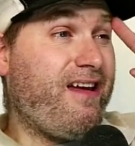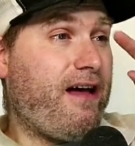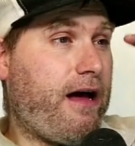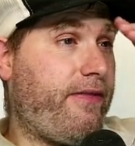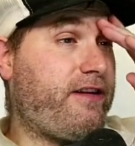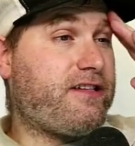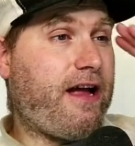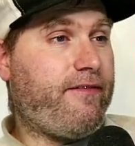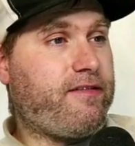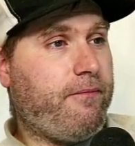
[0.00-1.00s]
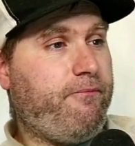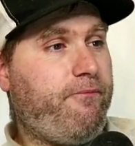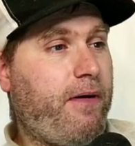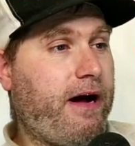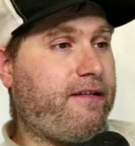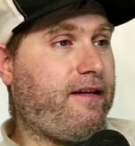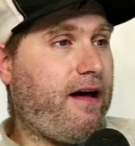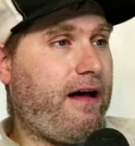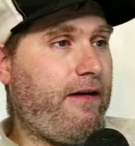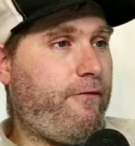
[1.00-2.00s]
Uh, they just have some bug
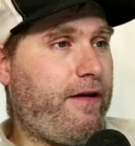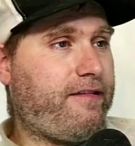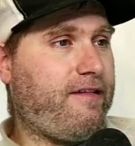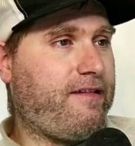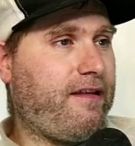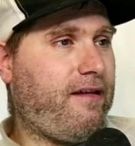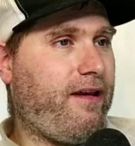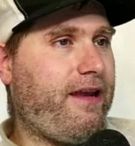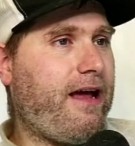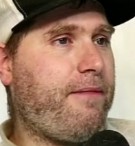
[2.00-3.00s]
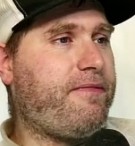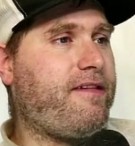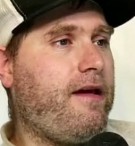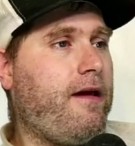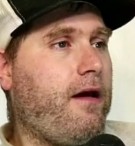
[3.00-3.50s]
uh, fixes and cleanups.